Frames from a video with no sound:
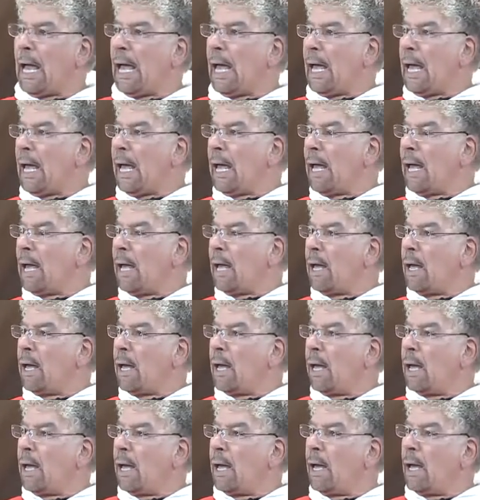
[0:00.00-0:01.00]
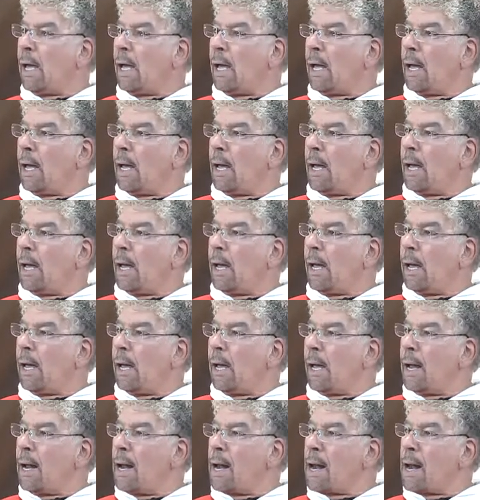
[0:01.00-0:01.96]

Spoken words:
No one is speaking in this clip.